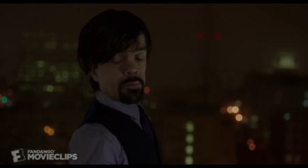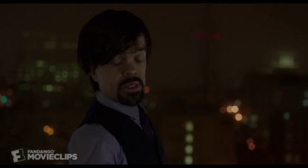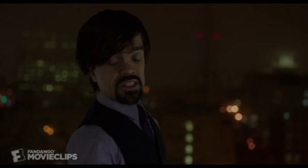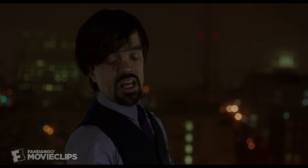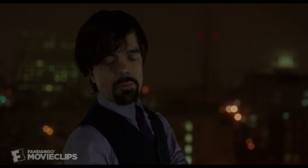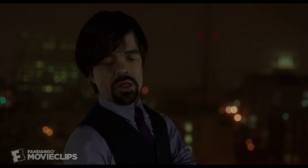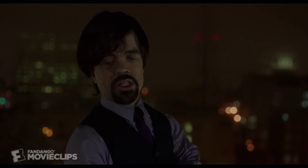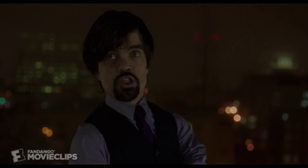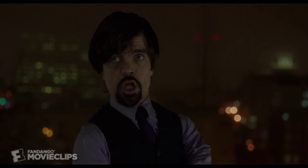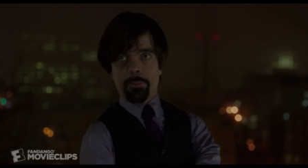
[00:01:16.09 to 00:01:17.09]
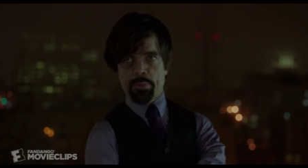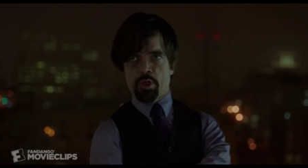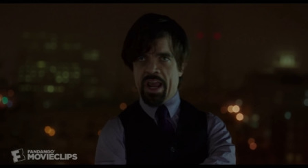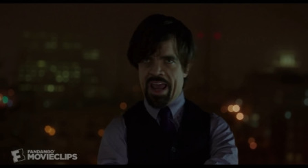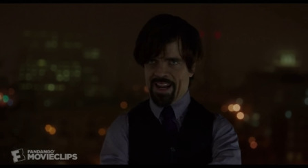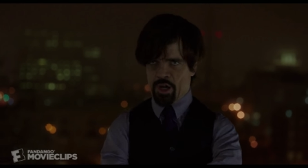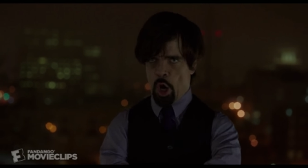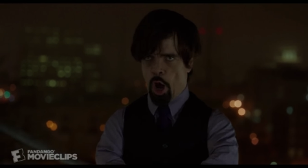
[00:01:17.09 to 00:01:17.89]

because I'm gonna chop your hand